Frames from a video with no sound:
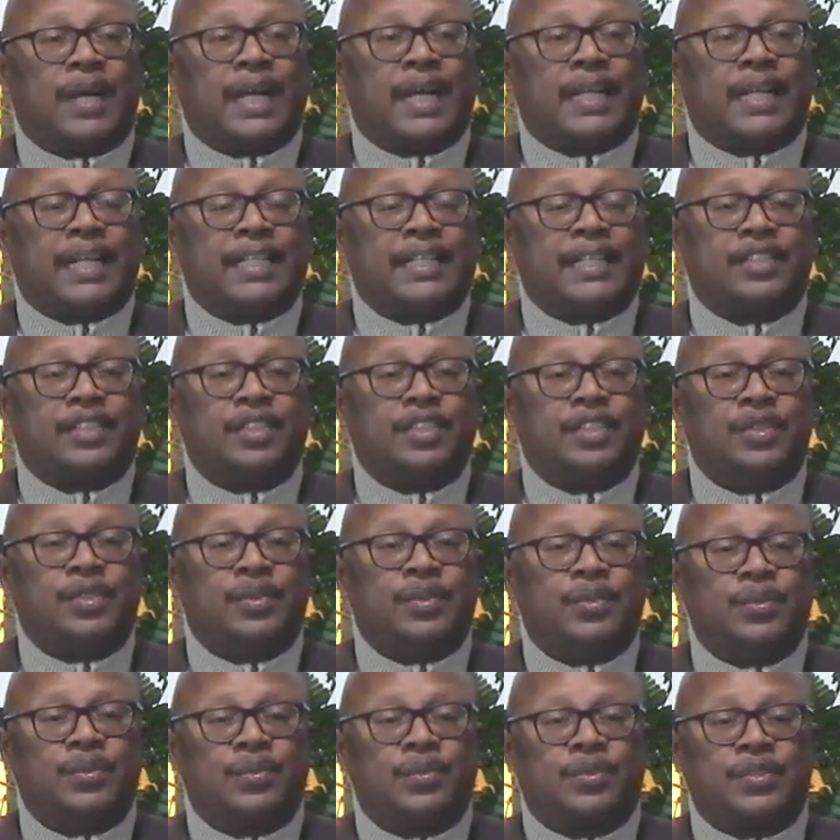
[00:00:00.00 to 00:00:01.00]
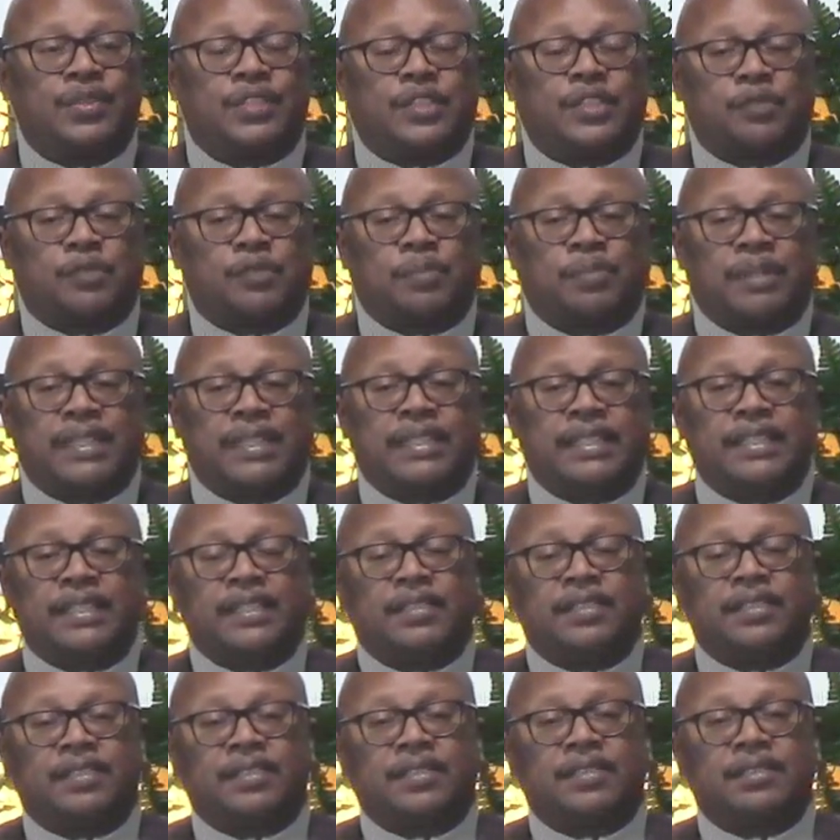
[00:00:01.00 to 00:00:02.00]
I like to use to explain
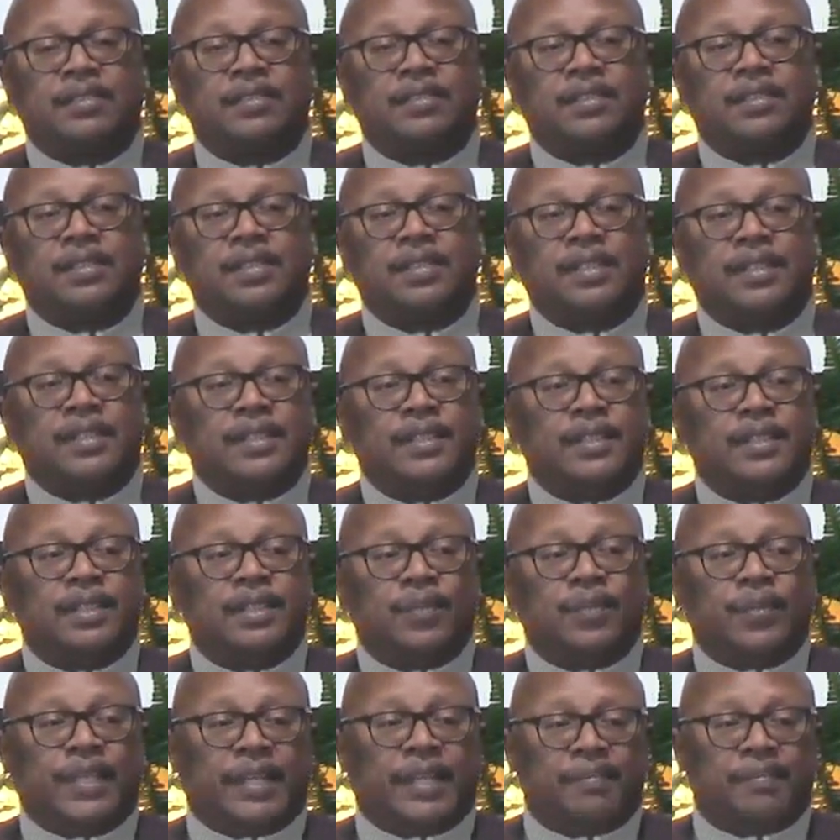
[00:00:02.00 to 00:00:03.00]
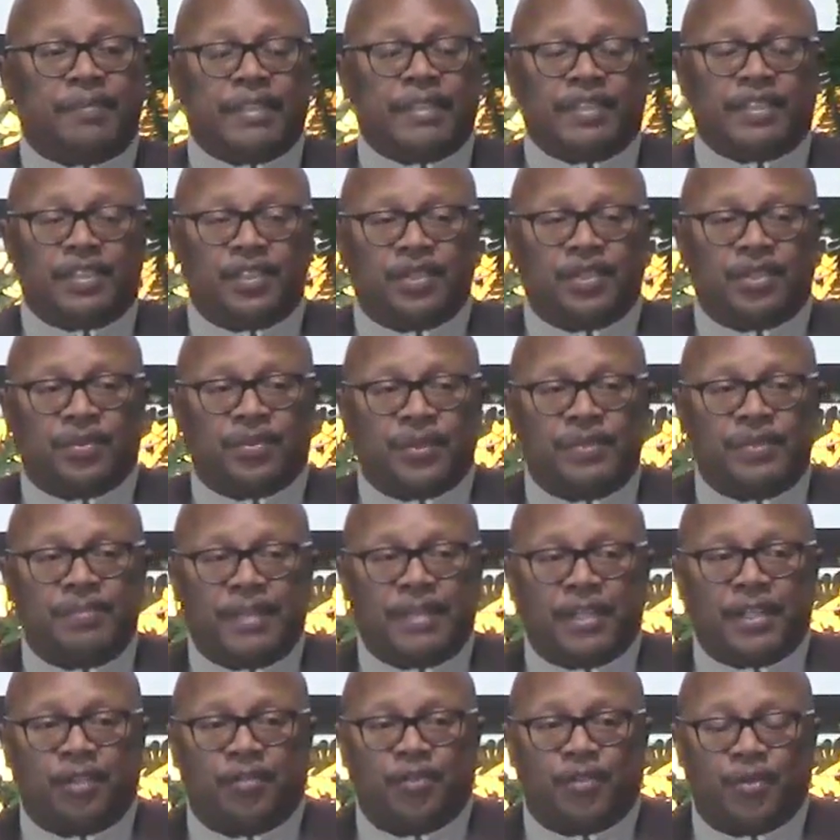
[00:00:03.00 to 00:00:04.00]
this. We had mentioned three
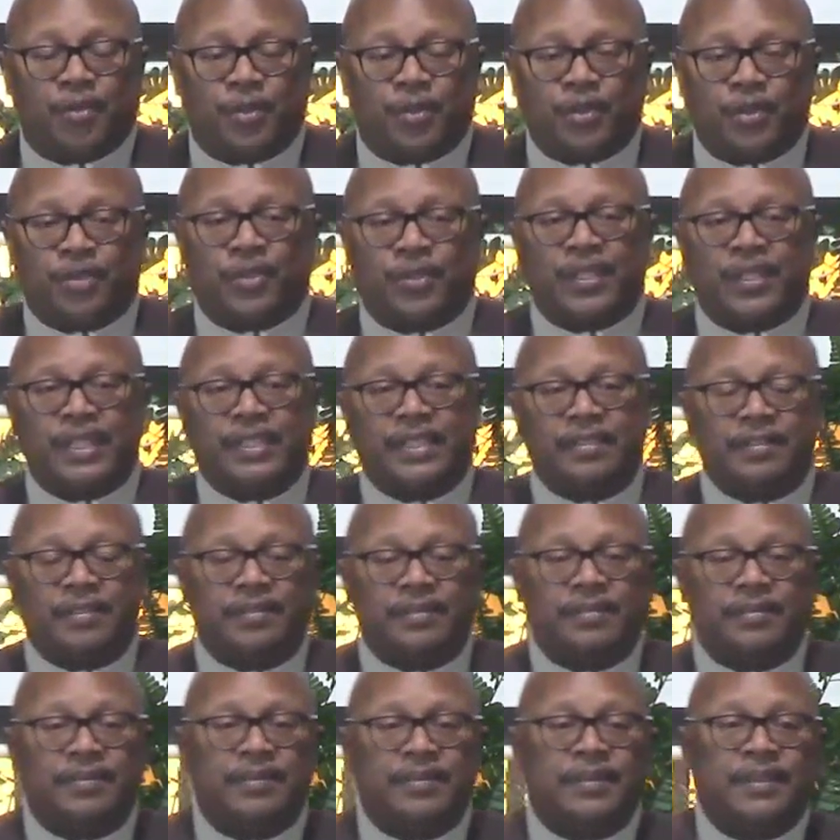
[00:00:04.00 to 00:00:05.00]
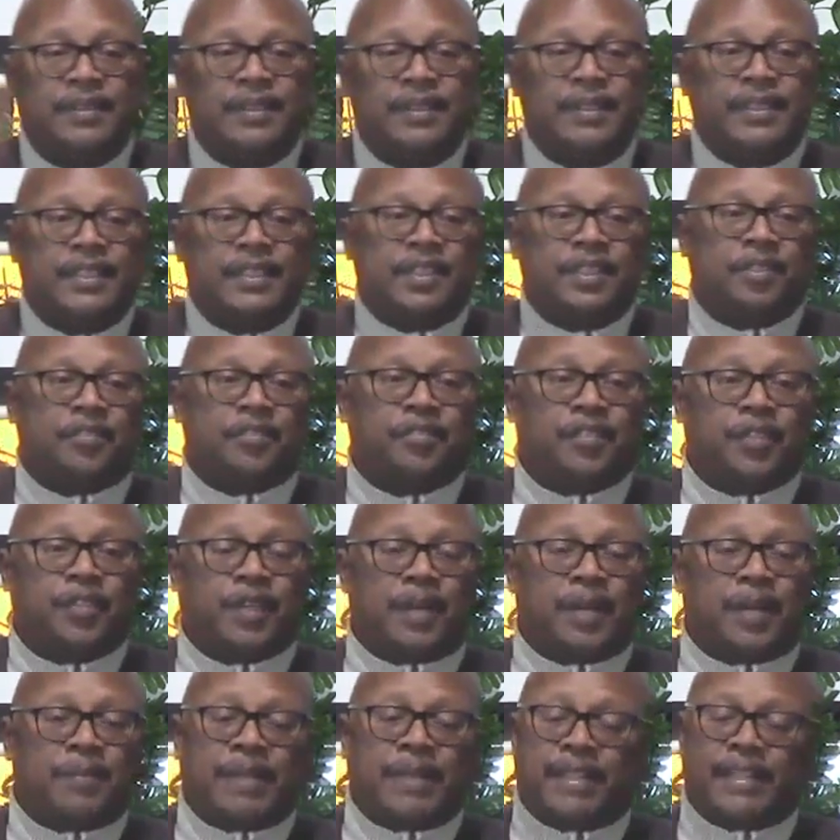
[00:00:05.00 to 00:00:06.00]
metaphors, right?
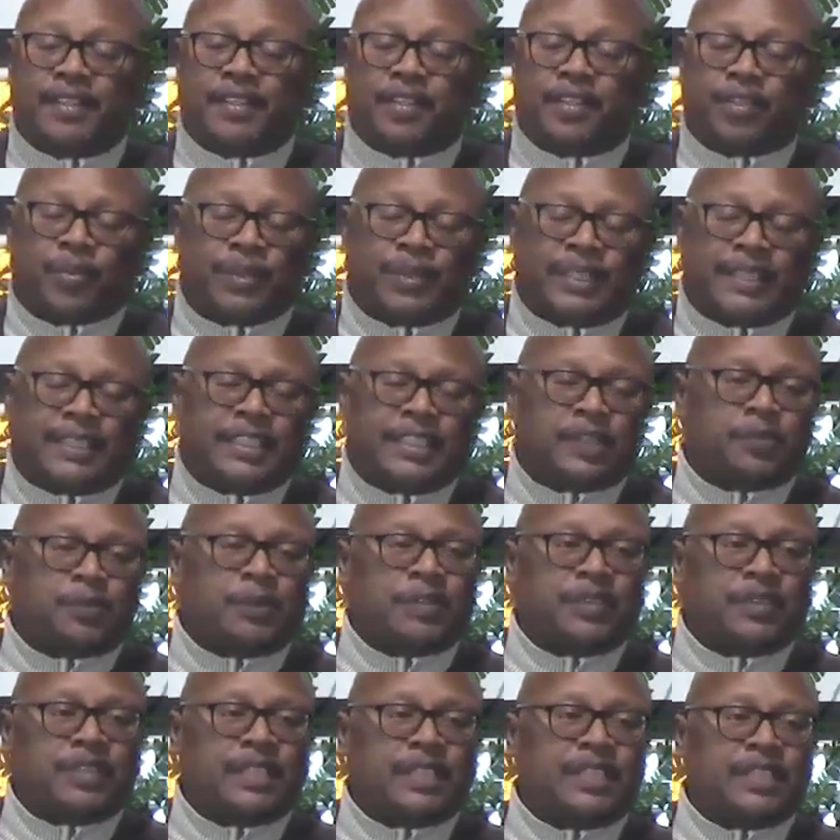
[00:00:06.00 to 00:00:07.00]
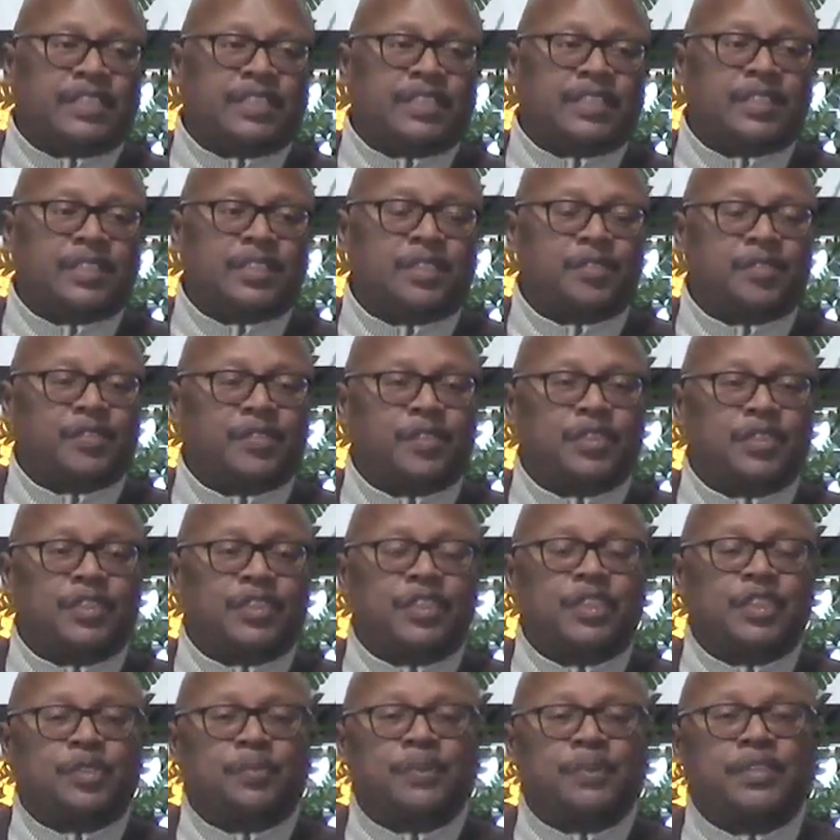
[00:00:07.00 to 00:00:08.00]
Three dispensations. The first
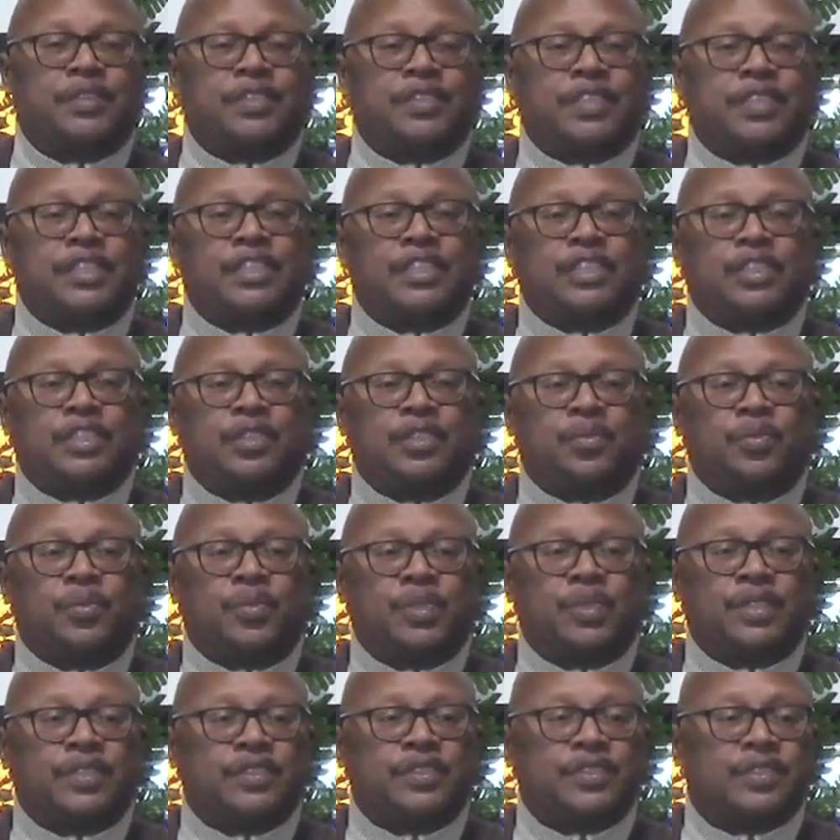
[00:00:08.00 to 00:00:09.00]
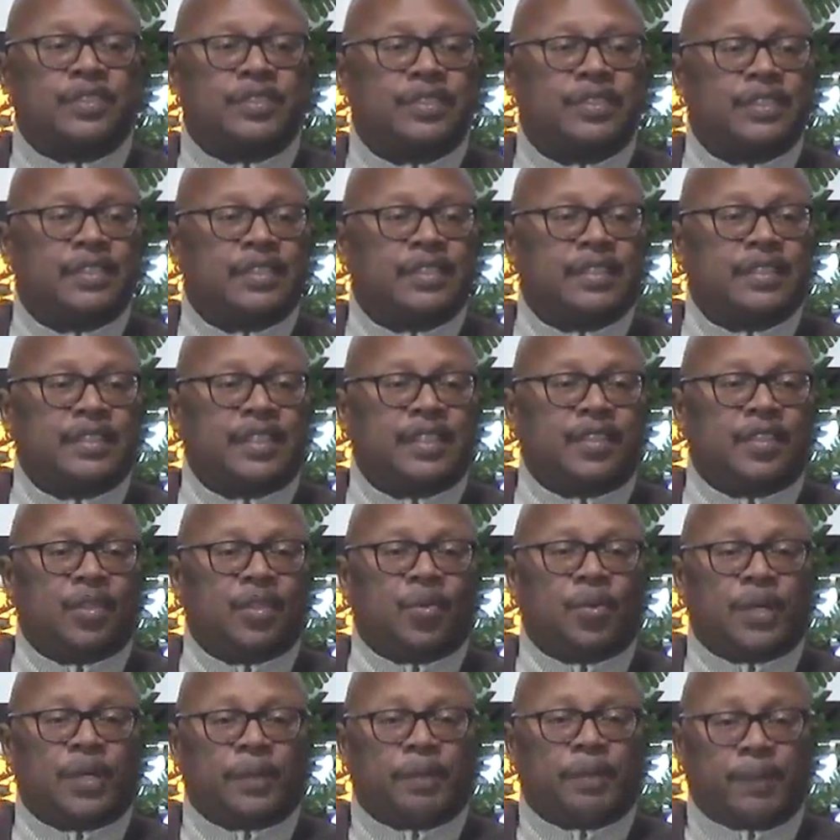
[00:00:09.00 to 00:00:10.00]
dispensation was the
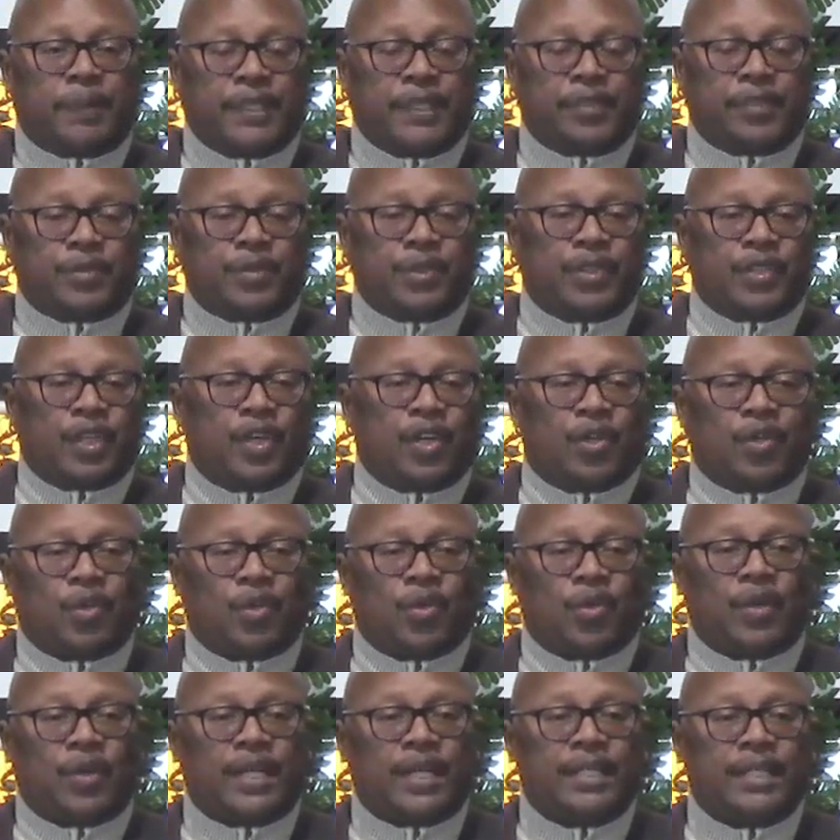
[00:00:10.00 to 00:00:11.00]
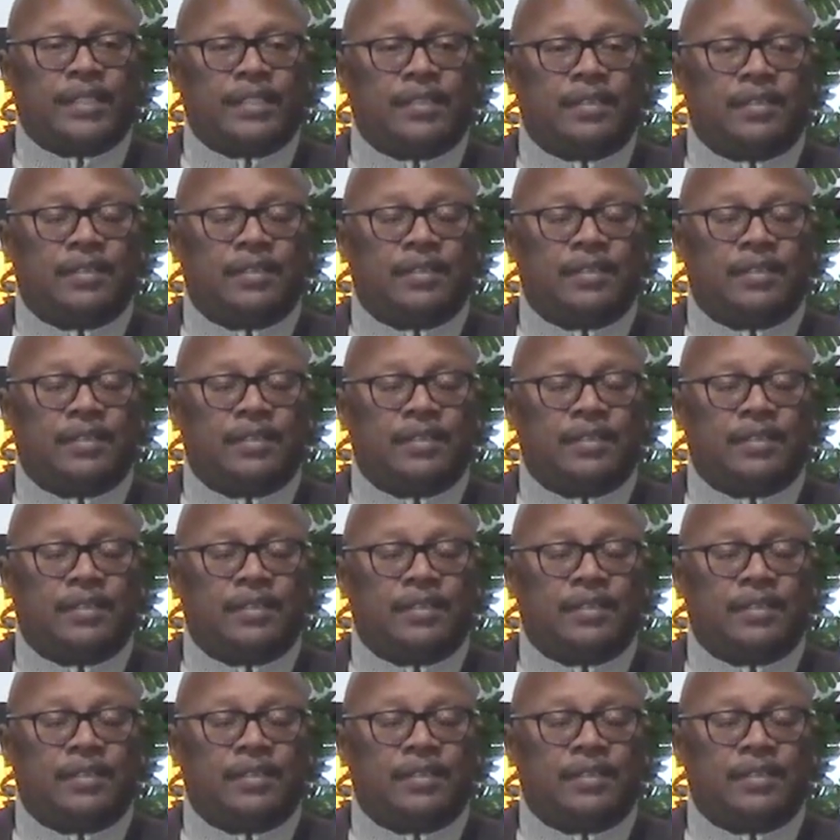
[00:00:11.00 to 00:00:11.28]
what? Patriarchal, right?